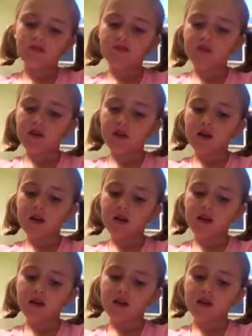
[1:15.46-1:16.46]

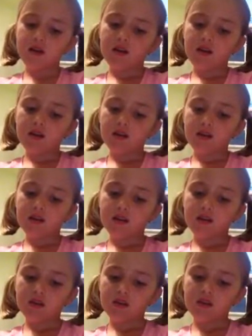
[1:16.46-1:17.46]

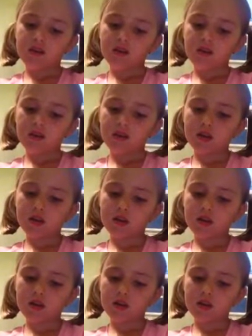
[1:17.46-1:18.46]

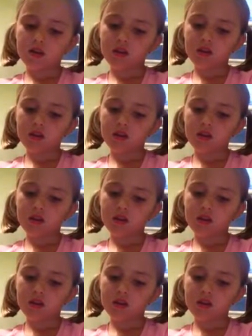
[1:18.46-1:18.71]
No one is speaking in this clip.